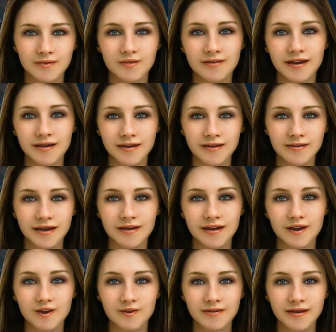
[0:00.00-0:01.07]
Try and
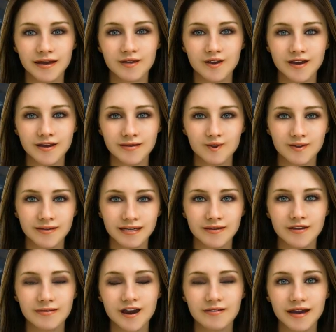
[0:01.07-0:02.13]
sustain with natural foods
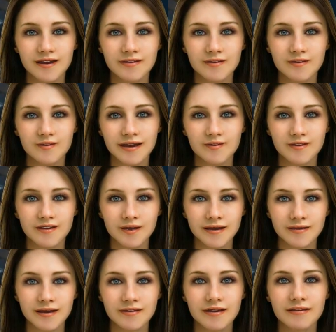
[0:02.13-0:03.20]
before using your
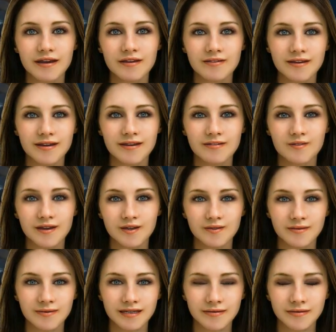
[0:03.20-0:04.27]
emergency survival kit
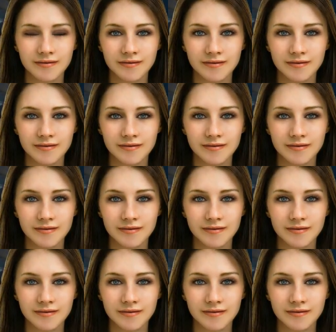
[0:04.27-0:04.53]
rations.